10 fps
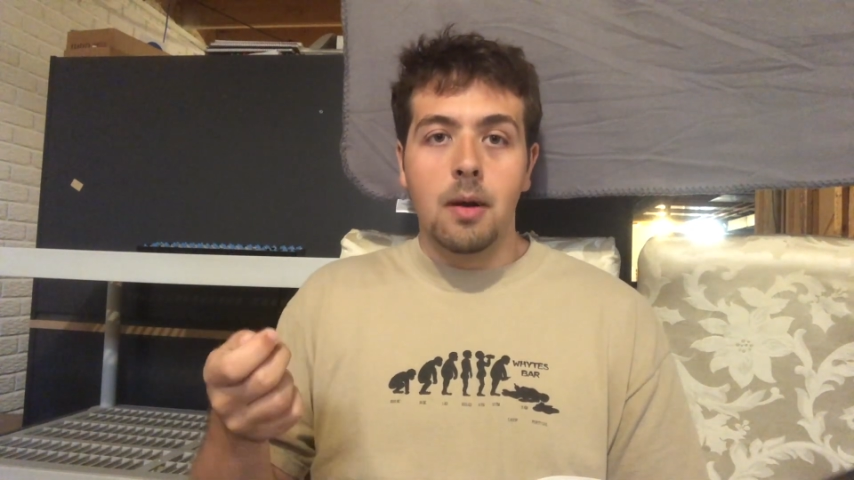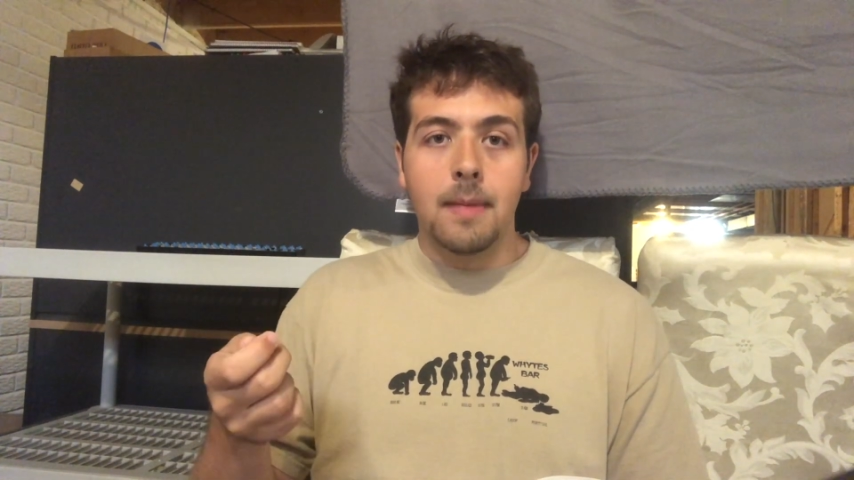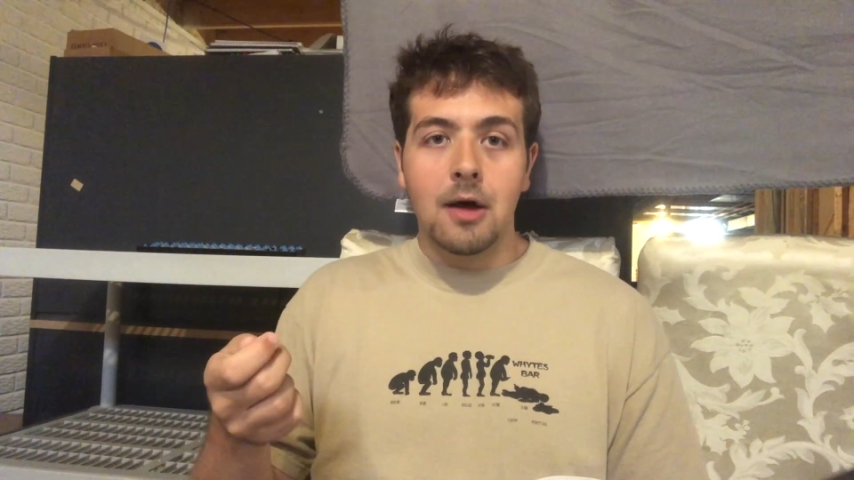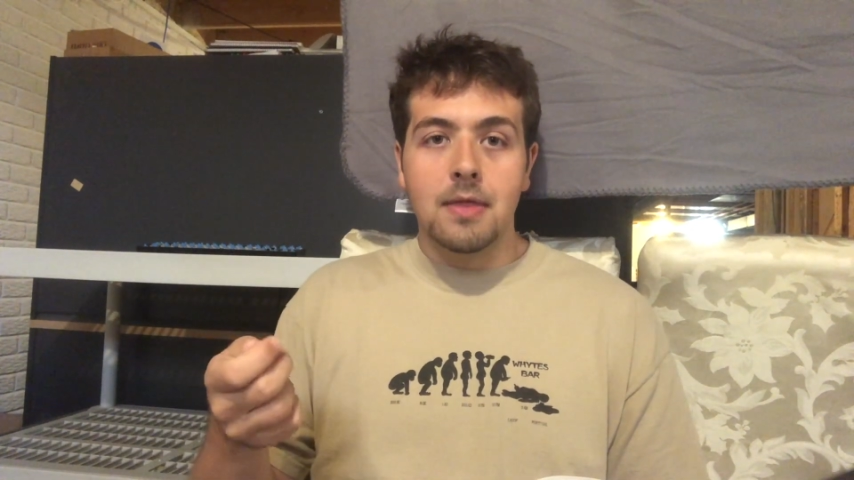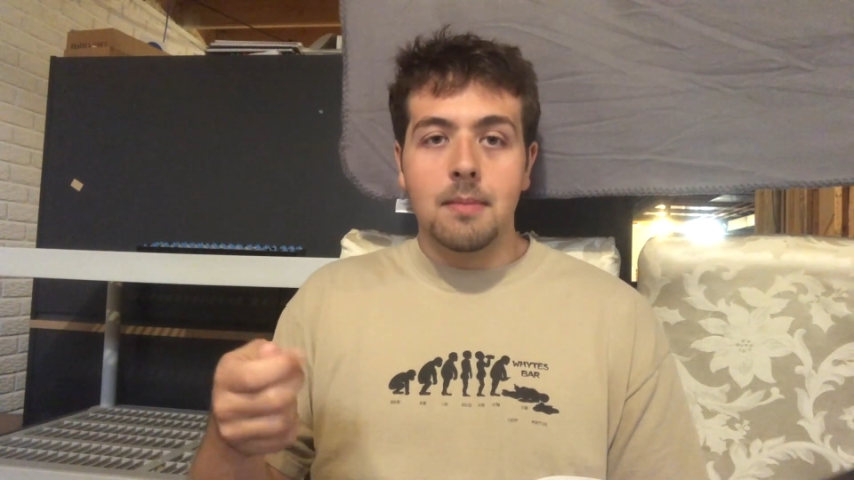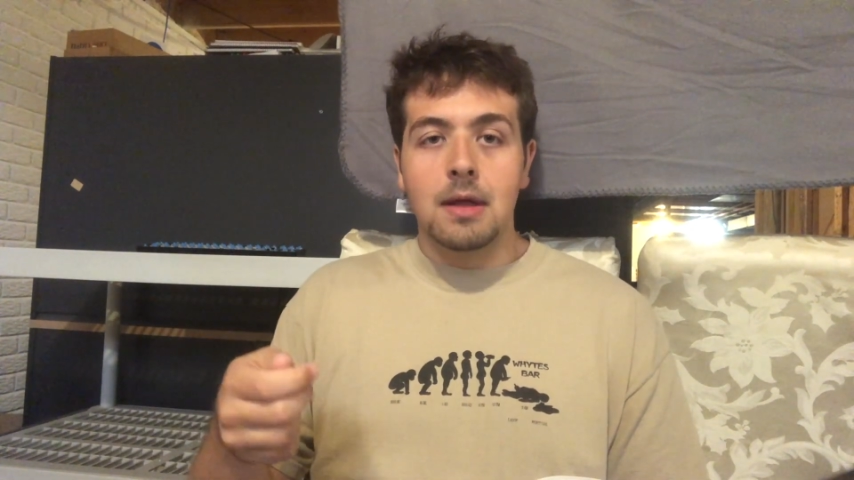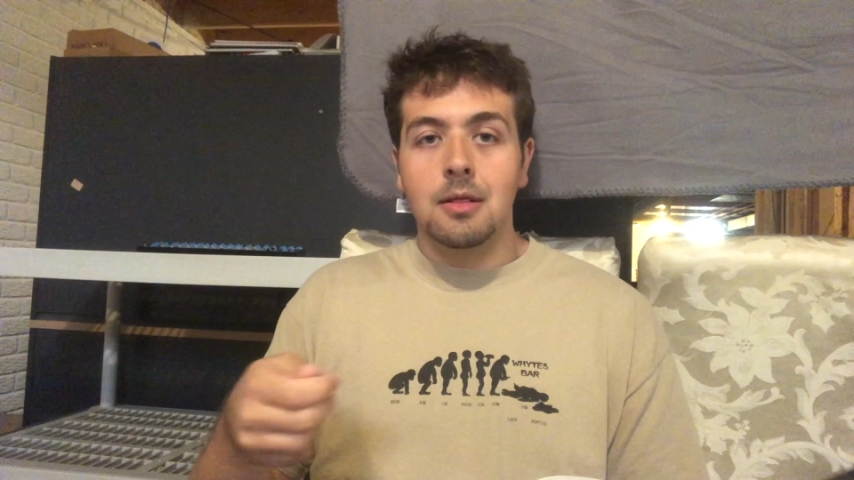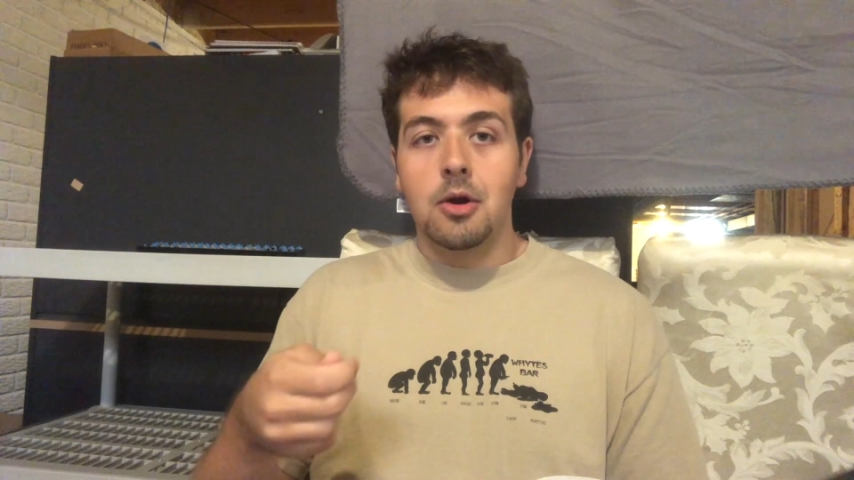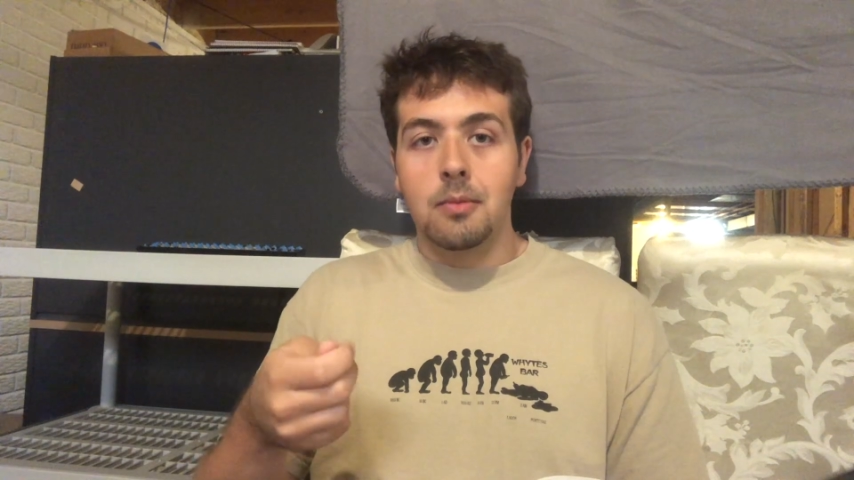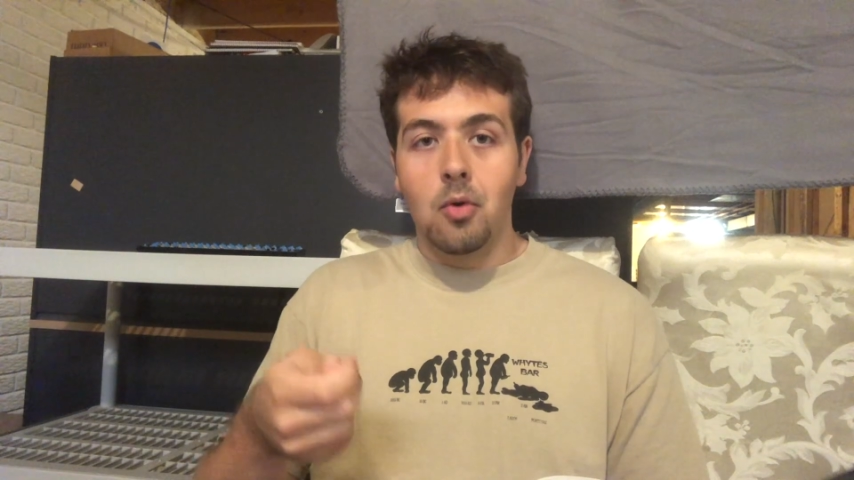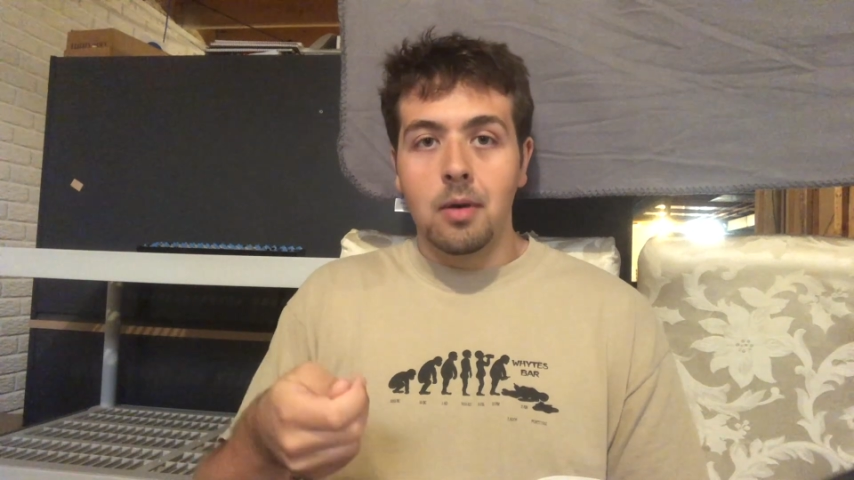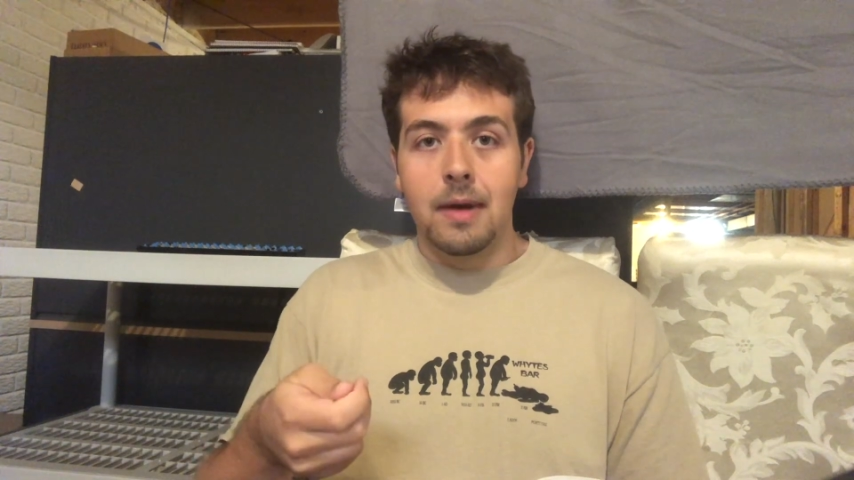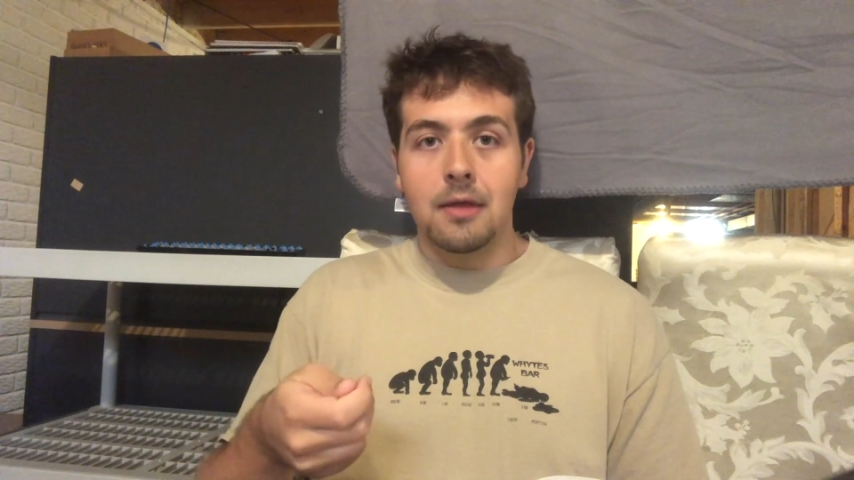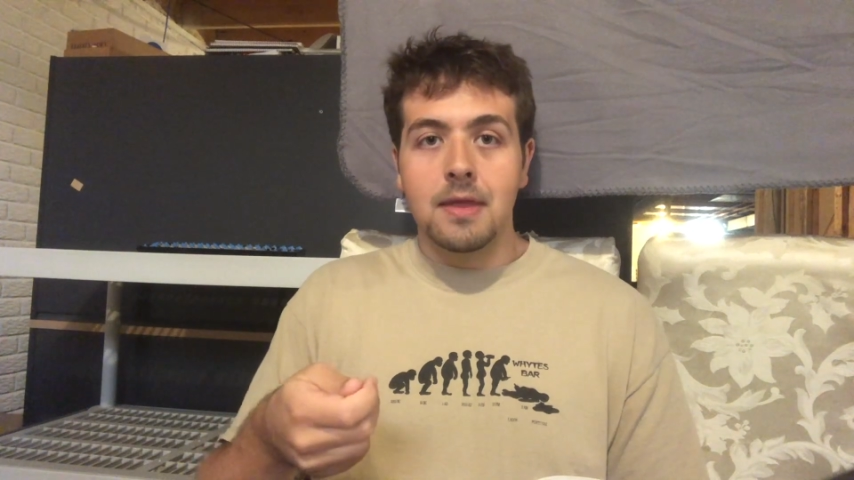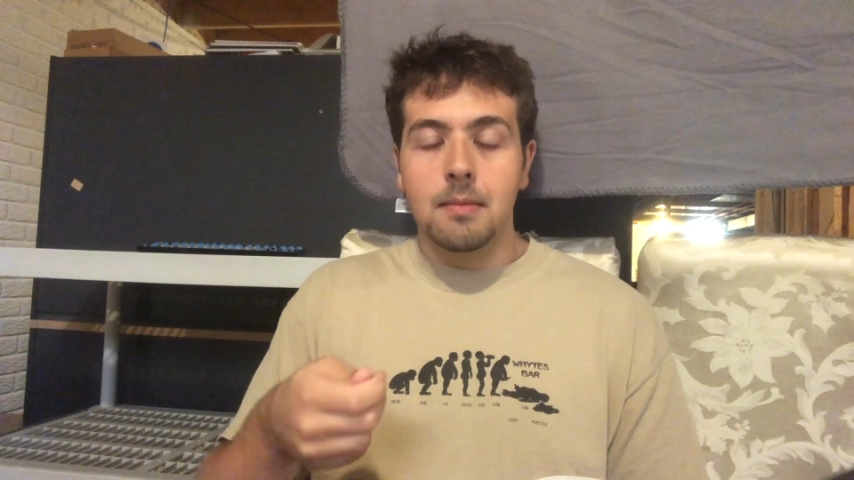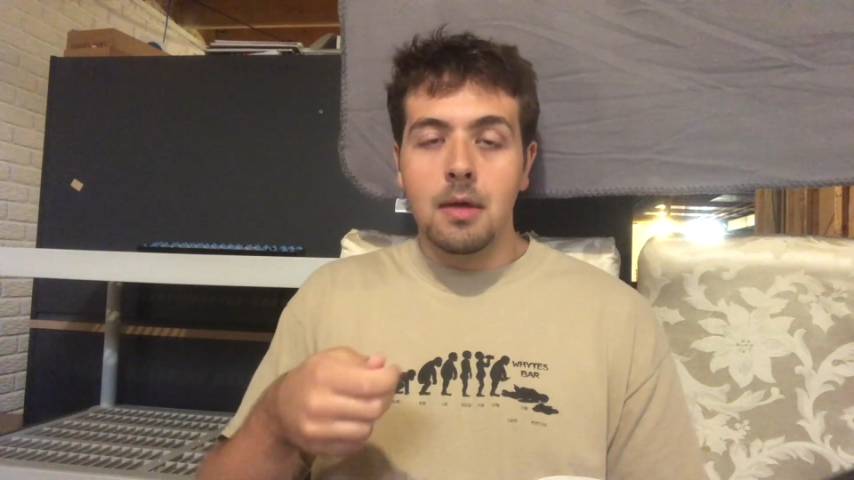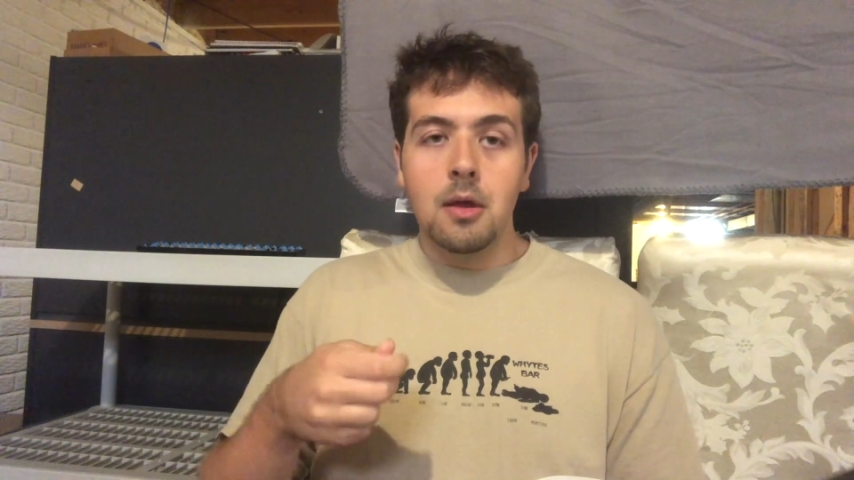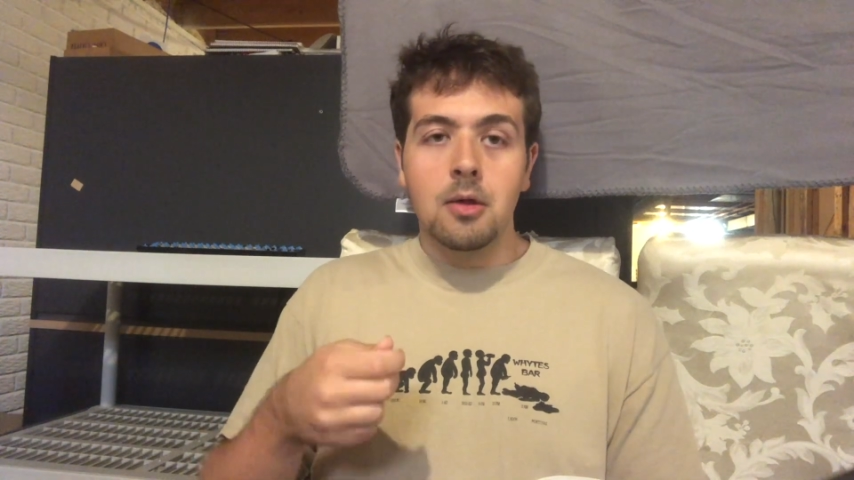about them and learn more about them